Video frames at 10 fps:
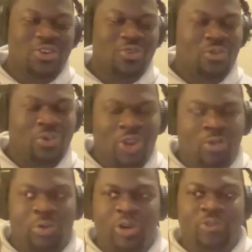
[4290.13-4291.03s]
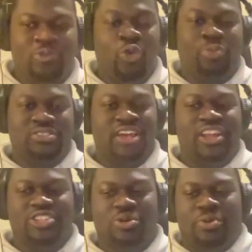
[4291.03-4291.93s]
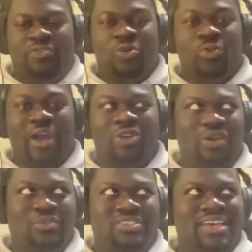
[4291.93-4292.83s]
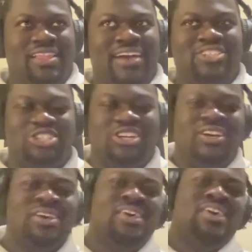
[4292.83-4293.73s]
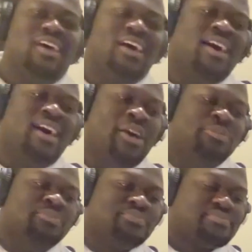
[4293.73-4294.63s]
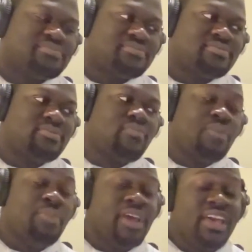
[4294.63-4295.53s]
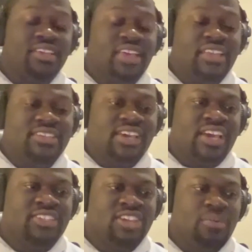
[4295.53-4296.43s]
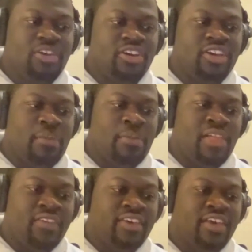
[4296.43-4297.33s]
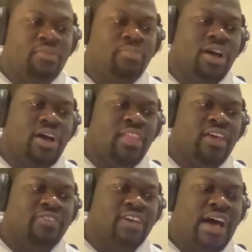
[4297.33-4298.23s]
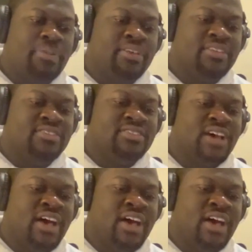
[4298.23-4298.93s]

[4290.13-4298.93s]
where we were a full percentage above a record that we set last year. But it's going to be a good game. I like the Hopkins